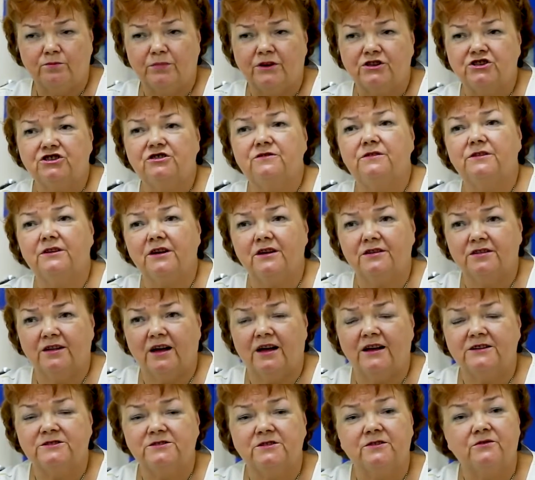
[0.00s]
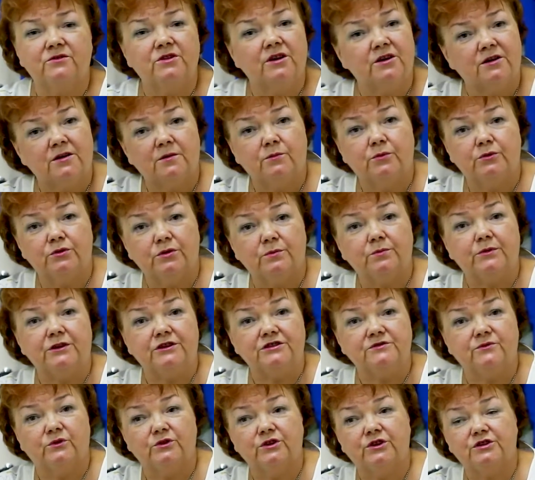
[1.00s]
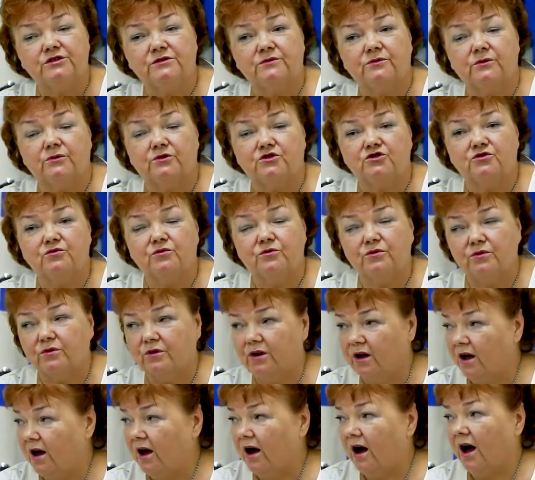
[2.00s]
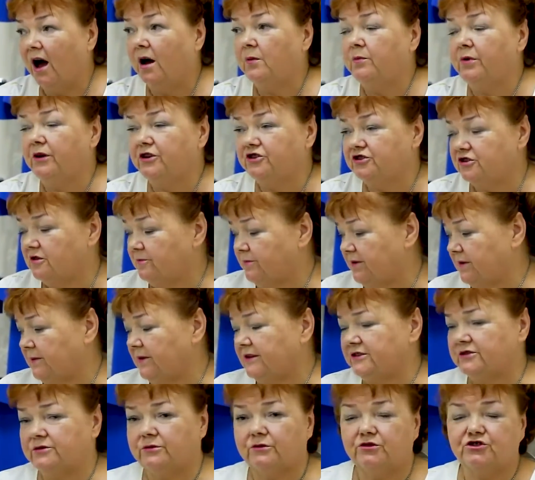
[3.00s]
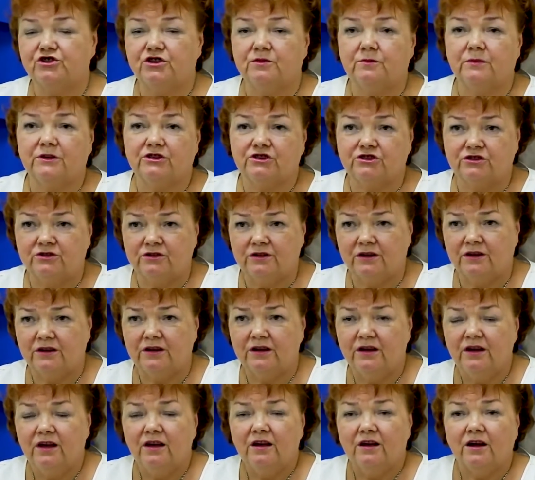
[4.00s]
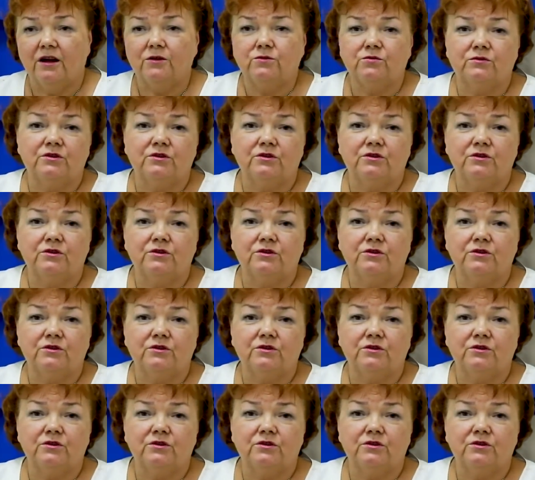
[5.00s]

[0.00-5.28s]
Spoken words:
Anyway, I believe that lock-stitch machines are enough to make items of a very good quality.